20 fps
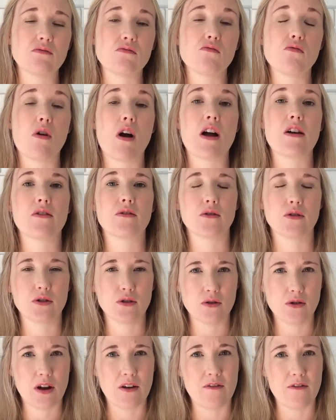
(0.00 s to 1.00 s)
right through
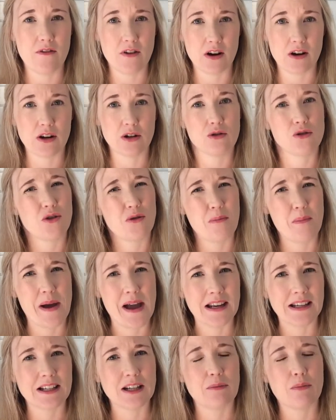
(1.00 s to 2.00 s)
to a very
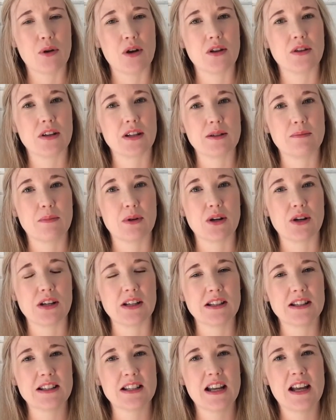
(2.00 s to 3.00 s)
traumatic birth
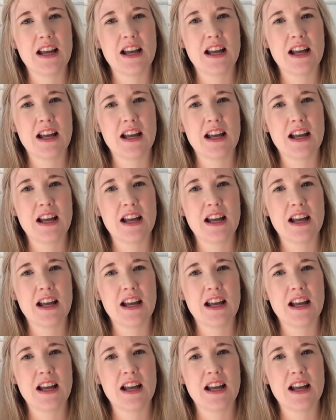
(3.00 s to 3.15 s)
experience